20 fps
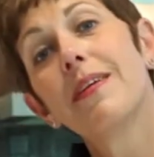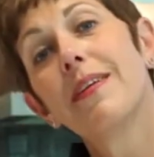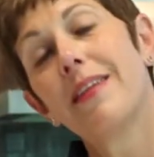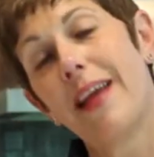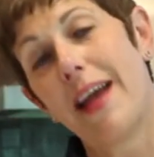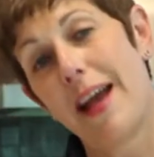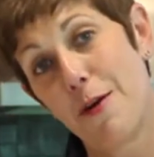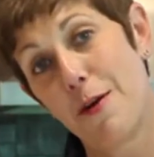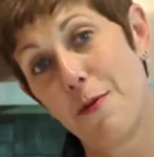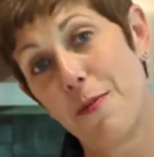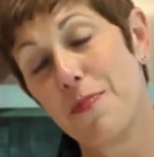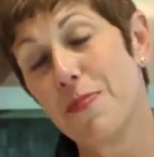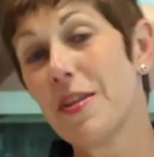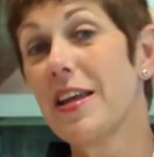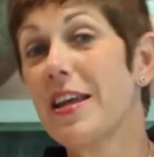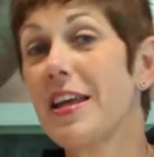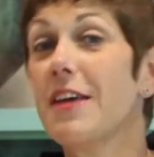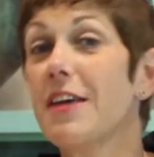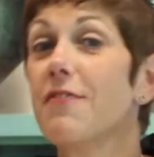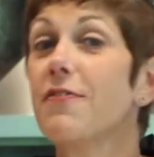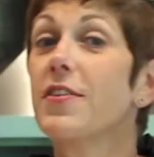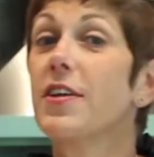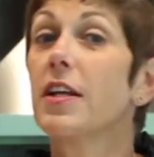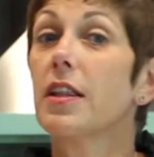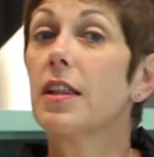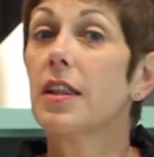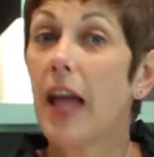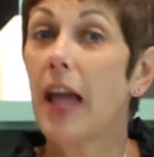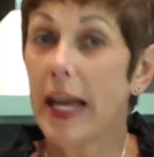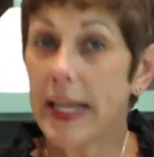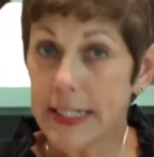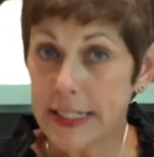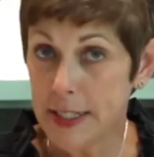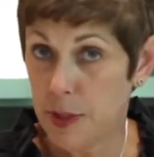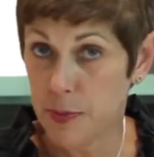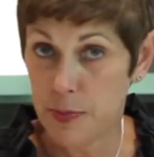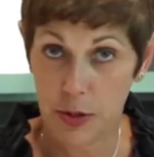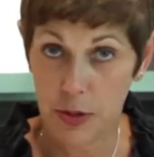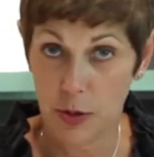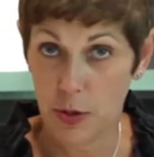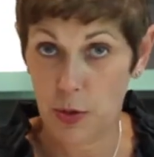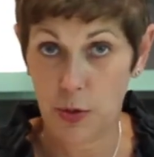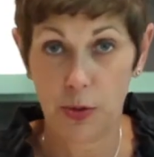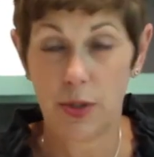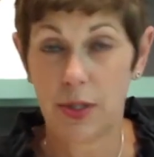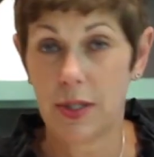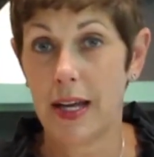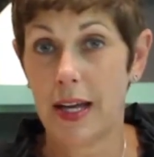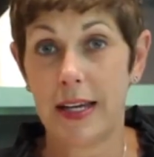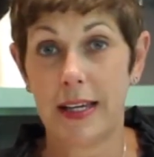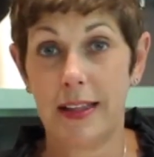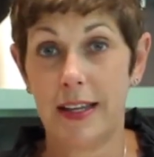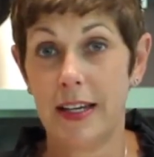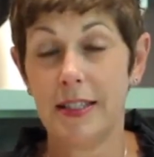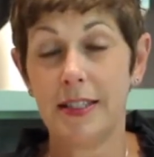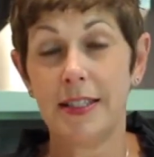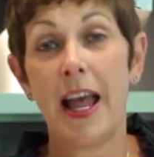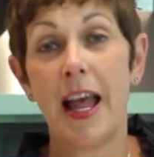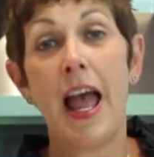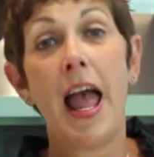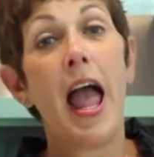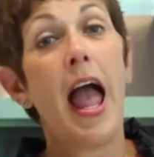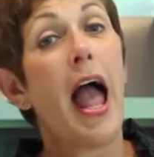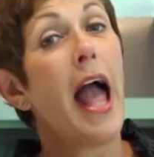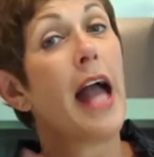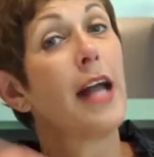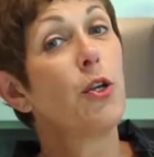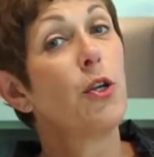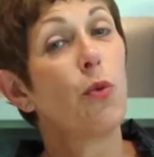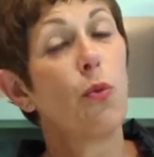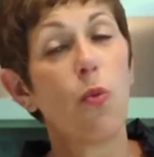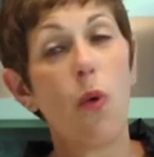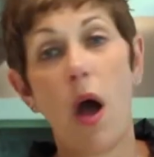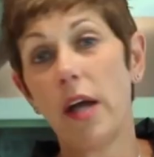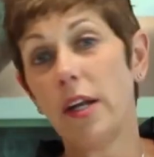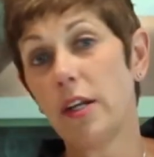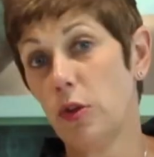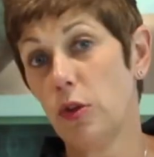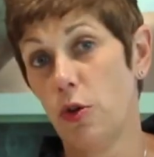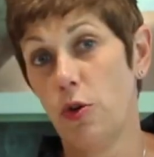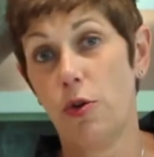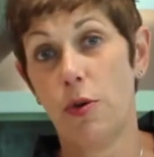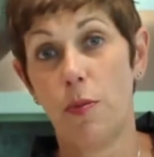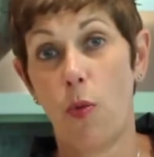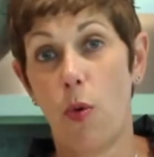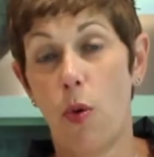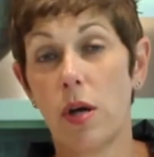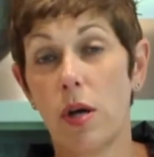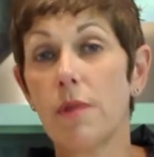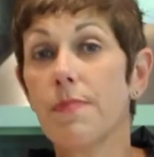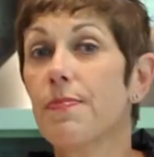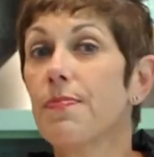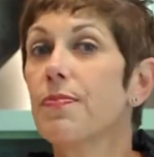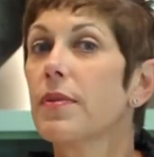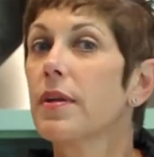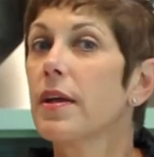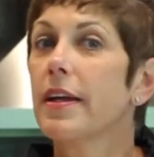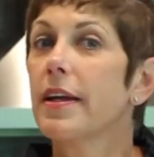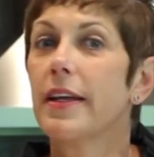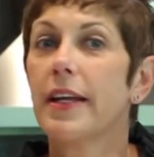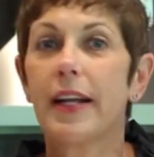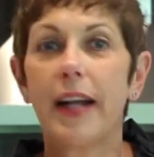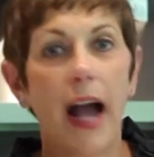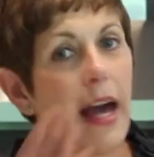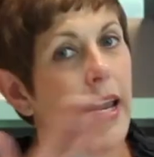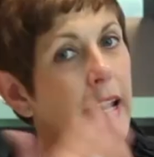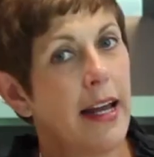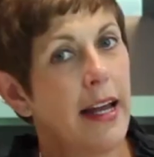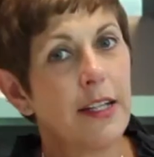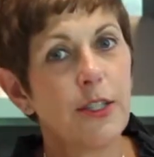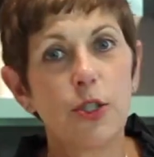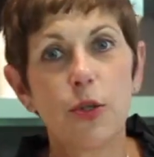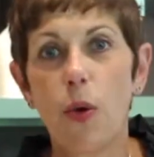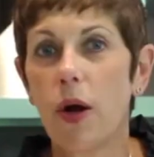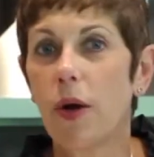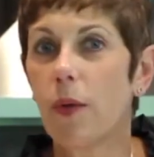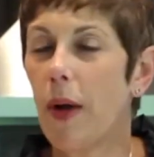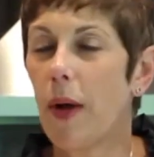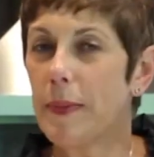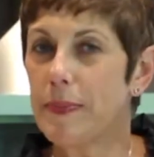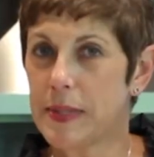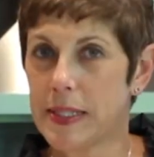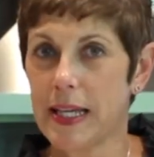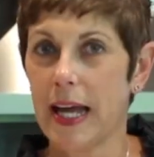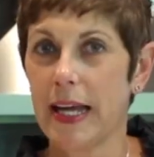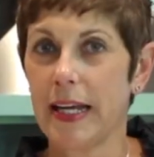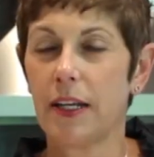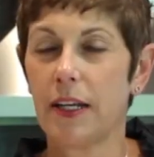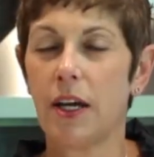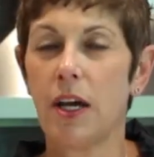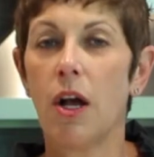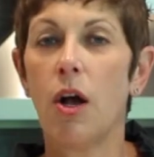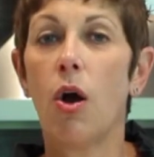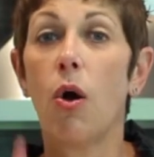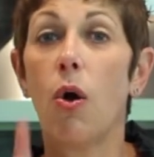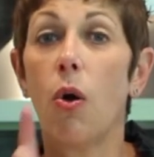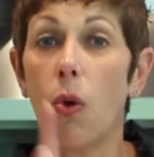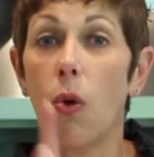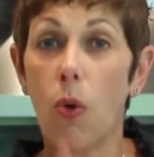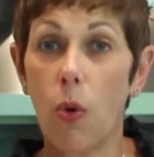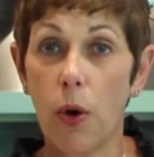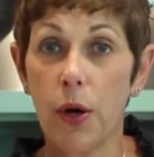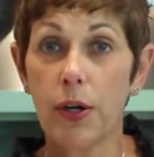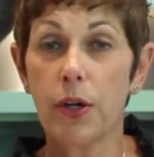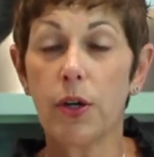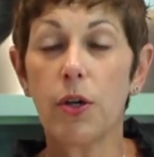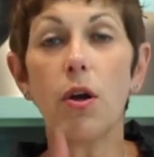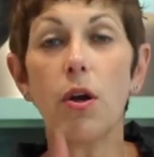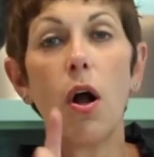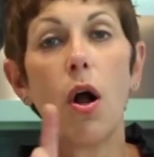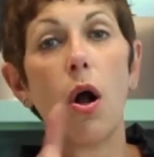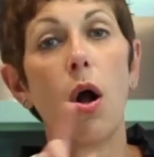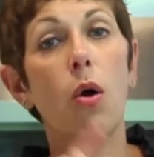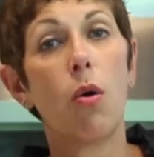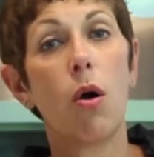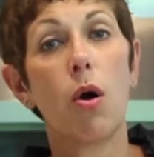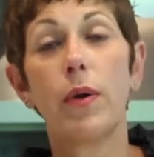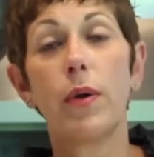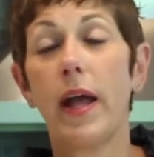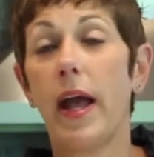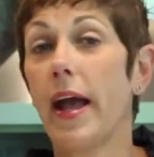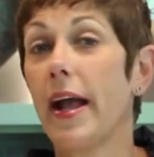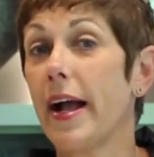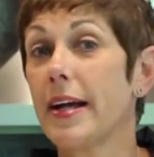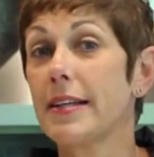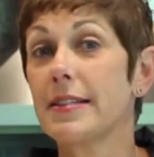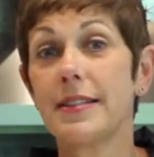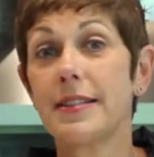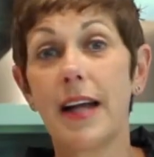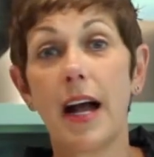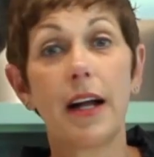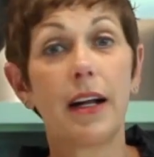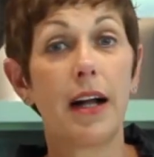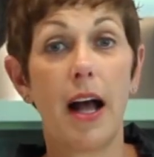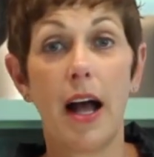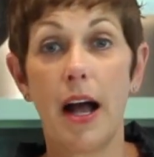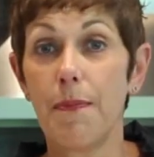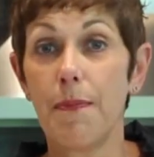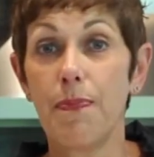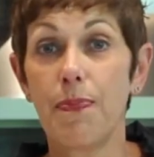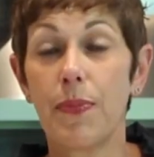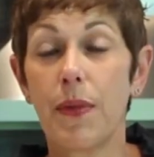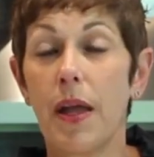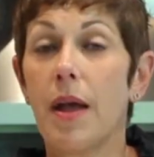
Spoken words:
Now, if you like tips and tools like this and you want to learn more, you got to head to our website, orderoochaos.com.